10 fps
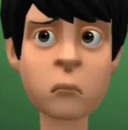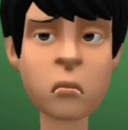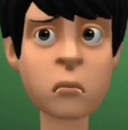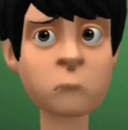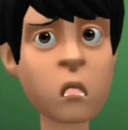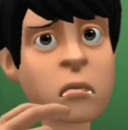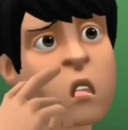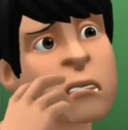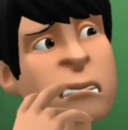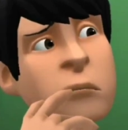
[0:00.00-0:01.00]

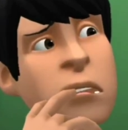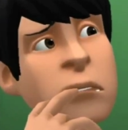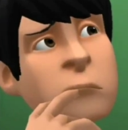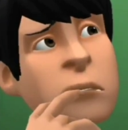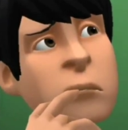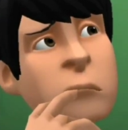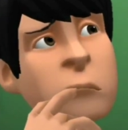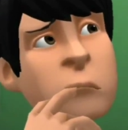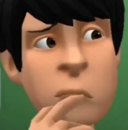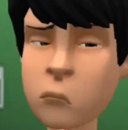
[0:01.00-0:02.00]
Okay, here I
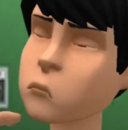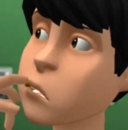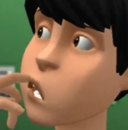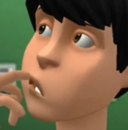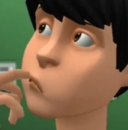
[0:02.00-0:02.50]
go. It...